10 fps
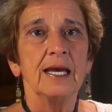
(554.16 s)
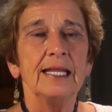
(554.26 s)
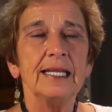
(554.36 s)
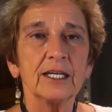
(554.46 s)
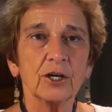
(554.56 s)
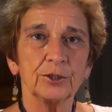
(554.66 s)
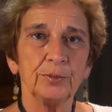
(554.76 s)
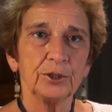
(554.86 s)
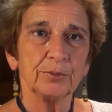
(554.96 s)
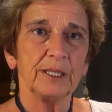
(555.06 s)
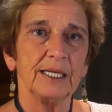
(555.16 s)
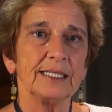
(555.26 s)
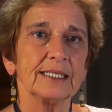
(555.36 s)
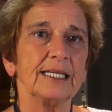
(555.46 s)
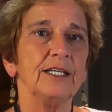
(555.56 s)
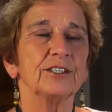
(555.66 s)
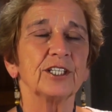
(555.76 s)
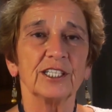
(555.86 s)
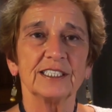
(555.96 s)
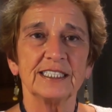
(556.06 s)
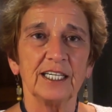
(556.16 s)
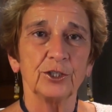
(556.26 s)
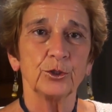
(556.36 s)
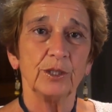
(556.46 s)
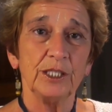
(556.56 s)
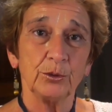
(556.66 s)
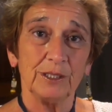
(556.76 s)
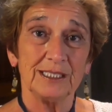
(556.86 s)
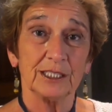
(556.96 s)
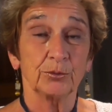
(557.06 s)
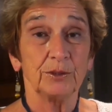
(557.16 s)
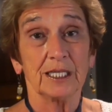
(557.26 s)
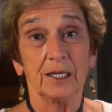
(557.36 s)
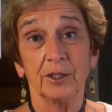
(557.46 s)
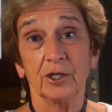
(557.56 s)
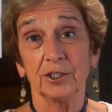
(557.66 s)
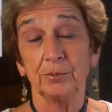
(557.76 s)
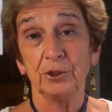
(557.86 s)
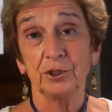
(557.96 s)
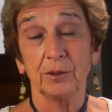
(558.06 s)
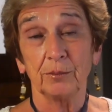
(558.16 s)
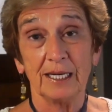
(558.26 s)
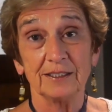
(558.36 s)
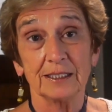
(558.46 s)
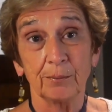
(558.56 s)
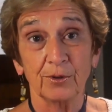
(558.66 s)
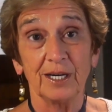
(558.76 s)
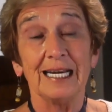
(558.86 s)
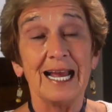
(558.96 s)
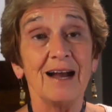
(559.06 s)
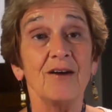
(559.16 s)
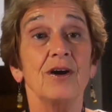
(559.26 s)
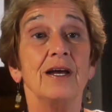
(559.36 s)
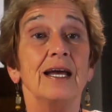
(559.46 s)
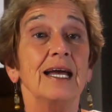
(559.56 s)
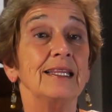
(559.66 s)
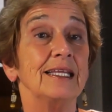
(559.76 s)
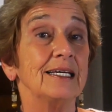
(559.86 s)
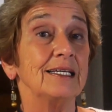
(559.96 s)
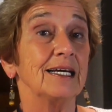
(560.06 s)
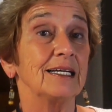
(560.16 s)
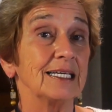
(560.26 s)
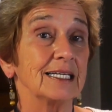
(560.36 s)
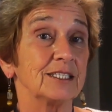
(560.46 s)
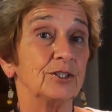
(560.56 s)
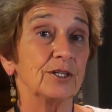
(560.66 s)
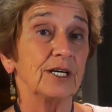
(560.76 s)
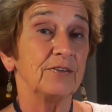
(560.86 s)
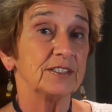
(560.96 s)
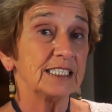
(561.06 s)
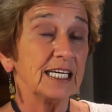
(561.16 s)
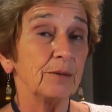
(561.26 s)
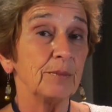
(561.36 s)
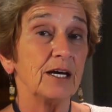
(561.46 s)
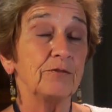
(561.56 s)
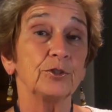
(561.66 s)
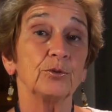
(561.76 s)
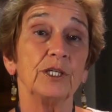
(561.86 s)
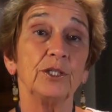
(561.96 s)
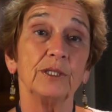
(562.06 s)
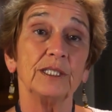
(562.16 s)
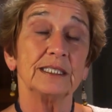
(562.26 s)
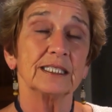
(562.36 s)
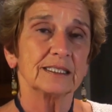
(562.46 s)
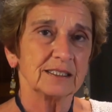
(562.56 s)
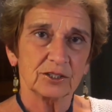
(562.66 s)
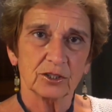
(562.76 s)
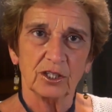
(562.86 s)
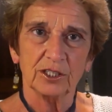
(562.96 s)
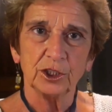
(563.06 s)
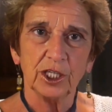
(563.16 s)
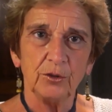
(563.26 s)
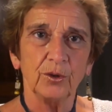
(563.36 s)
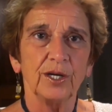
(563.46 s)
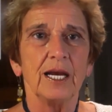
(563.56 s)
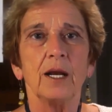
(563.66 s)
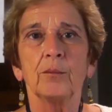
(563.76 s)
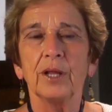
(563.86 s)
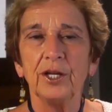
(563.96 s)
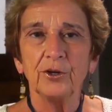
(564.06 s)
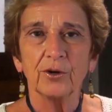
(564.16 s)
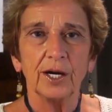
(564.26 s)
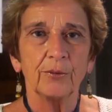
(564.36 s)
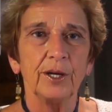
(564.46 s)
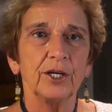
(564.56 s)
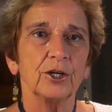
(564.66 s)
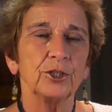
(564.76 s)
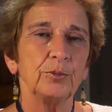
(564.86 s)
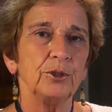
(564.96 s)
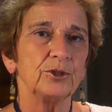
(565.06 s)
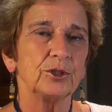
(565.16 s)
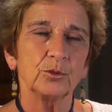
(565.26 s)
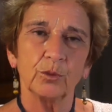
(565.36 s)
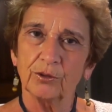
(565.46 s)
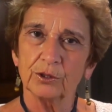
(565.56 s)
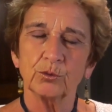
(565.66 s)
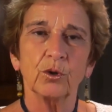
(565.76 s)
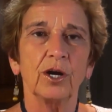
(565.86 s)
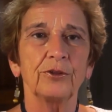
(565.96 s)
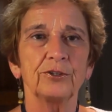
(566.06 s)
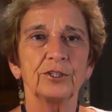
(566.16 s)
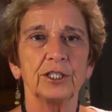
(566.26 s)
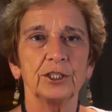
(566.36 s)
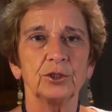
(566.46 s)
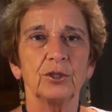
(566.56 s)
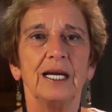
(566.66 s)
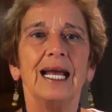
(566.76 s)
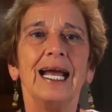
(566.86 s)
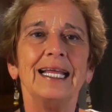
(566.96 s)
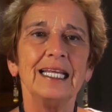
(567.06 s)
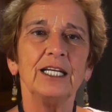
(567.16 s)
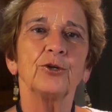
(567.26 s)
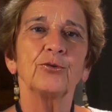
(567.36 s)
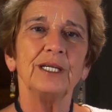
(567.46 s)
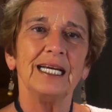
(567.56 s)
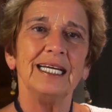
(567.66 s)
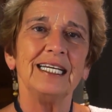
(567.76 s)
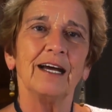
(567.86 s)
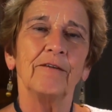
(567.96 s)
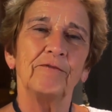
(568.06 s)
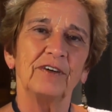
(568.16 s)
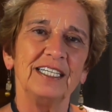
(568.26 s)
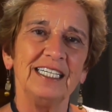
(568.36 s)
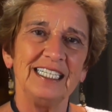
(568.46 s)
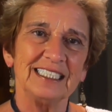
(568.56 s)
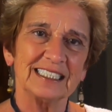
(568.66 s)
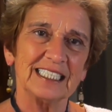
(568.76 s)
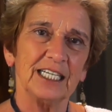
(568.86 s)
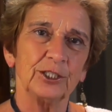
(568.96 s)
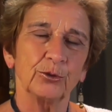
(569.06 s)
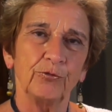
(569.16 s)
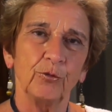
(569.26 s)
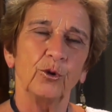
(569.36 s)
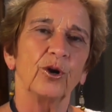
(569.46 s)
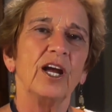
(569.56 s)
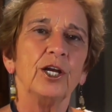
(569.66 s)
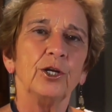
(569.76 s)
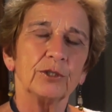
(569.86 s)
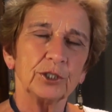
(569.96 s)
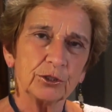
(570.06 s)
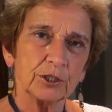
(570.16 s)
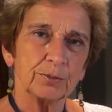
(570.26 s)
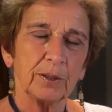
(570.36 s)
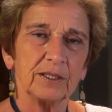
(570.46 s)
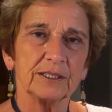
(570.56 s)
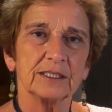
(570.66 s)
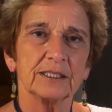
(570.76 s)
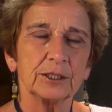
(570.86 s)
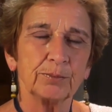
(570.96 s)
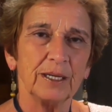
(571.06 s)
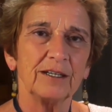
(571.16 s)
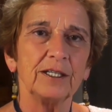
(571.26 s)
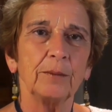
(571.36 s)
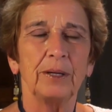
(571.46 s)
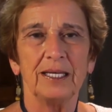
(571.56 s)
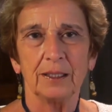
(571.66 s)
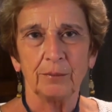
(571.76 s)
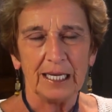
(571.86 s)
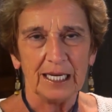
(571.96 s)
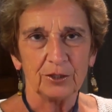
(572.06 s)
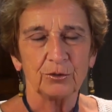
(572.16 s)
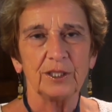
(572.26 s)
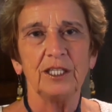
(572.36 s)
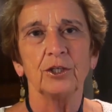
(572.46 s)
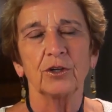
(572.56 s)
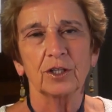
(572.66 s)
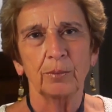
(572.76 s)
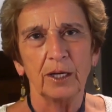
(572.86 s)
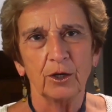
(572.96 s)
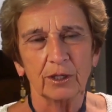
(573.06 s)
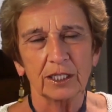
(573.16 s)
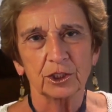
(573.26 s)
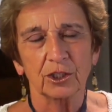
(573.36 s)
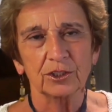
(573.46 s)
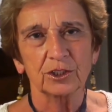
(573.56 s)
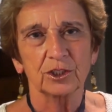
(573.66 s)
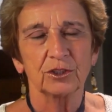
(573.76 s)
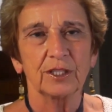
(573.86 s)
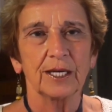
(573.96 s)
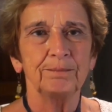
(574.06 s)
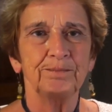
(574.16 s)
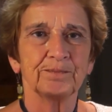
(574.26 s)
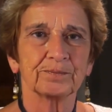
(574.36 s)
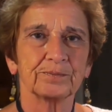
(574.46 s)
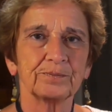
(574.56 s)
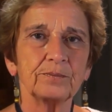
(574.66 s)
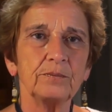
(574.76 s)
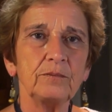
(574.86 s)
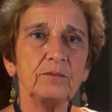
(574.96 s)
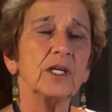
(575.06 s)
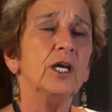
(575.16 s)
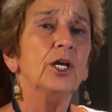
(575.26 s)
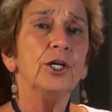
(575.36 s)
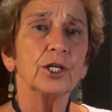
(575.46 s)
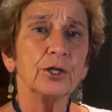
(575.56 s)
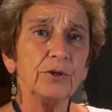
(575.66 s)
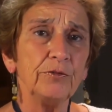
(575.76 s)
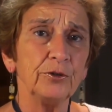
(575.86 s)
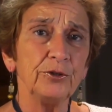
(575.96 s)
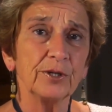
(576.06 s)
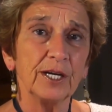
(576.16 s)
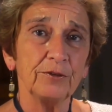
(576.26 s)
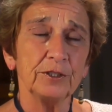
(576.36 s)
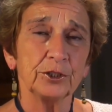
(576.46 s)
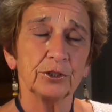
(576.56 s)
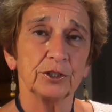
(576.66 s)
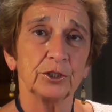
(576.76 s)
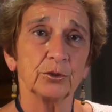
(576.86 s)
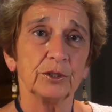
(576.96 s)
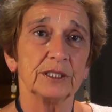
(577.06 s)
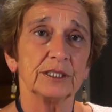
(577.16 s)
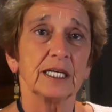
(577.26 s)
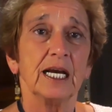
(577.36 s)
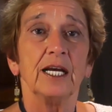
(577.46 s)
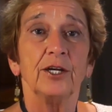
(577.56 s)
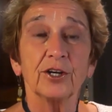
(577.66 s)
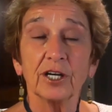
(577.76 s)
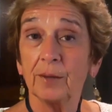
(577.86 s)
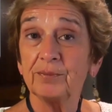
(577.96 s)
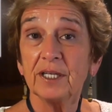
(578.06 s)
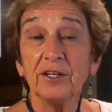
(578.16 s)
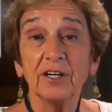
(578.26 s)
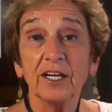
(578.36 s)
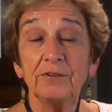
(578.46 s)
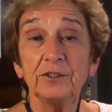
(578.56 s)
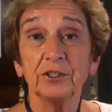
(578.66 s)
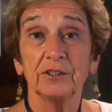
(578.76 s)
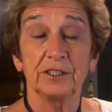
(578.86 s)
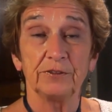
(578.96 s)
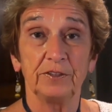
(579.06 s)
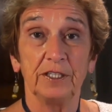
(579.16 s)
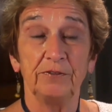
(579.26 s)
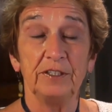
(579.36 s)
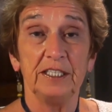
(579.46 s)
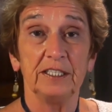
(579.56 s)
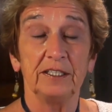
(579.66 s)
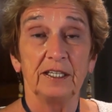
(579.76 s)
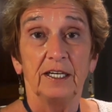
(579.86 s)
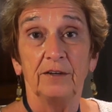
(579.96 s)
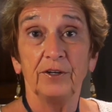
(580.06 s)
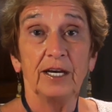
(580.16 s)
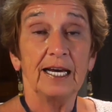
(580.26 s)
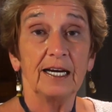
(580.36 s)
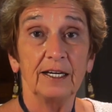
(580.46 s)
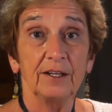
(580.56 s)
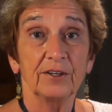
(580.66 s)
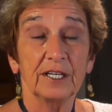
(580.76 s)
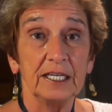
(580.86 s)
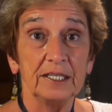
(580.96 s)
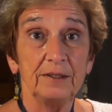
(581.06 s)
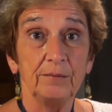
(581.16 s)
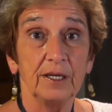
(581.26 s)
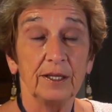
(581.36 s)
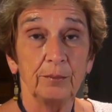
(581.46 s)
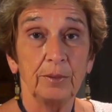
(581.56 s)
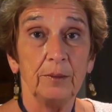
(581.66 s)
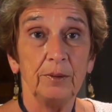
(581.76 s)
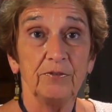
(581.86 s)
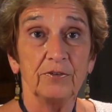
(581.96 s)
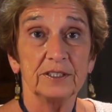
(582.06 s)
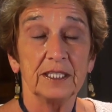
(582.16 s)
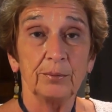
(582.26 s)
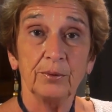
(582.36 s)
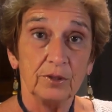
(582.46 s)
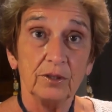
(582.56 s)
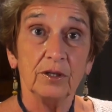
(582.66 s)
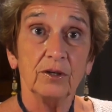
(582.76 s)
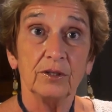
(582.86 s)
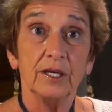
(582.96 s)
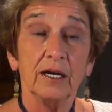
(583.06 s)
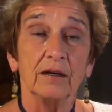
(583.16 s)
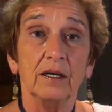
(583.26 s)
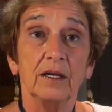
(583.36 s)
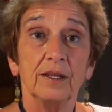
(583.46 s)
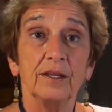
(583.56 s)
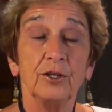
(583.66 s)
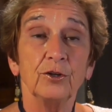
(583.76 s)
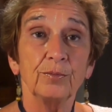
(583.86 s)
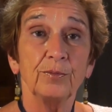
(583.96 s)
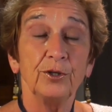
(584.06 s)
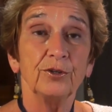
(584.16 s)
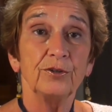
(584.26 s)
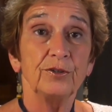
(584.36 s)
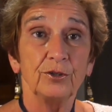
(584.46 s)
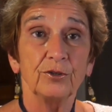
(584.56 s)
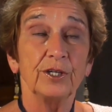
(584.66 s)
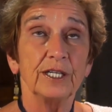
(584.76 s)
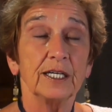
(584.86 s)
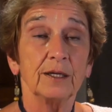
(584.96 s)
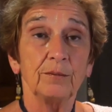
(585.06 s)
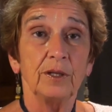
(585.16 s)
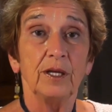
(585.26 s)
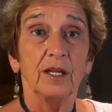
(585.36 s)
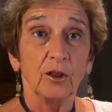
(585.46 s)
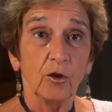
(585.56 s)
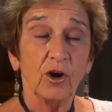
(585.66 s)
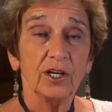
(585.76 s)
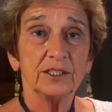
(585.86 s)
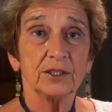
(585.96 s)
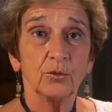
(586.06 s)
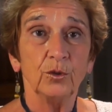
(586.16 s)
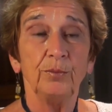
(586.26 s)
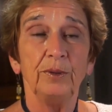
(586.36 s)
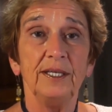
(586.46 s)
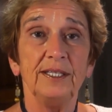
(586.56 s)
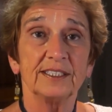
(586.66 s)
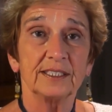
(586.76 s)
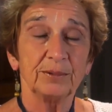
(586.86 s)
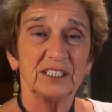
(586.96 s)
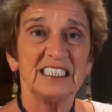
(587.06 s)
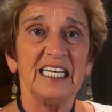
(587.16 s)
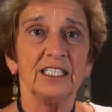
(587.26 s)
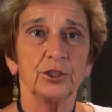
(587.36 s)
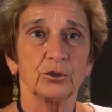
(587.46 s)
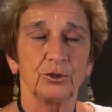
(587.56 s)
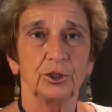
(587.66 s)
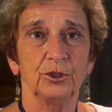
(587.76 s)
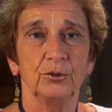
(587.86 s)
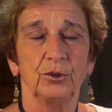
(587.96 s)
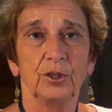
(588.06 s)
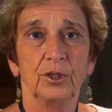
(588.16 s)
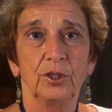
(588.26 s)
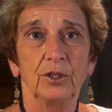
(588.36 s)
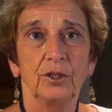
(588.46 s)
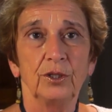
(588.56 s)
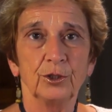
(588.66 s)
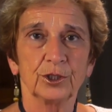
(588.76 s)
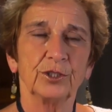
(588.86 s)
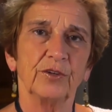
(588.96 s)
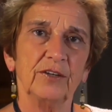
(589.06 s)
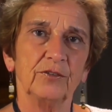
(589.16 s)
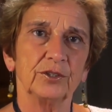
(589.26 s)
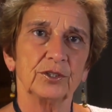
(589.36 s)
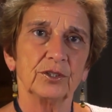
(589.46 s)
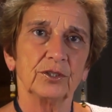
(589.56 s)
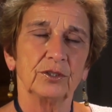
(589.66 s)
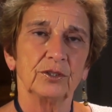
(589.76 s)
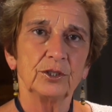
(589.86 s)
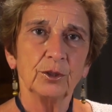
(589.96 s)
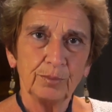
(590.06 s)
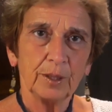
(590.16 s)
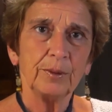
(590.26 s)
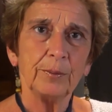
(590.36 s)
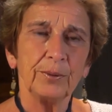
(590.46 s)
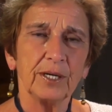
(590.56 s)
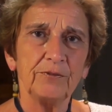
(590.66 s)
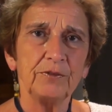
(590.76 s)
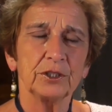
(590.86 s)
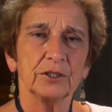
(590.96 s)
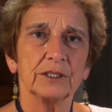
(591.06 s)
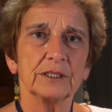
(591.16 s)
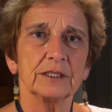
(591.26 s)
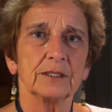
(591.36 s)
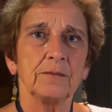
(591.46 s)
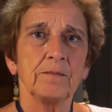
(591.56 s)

And then contribution planning. You're going to set your 2026 retirement contribution amounts up right now, and then elect your FSA amount for 2026. This is all in January. Plan your IRA contributions, whether it's Roth or traditional, and then create a funding schedule for your insurance policies. It's better to pay them annually. You don't have to pay credit charges to them. You're going to review your health insurance choices. You're going to update your life insurance if needed. If you had another kid, another baby, for example, yeah, your income loss would be substantial to your survivors. So bump up your life insurance.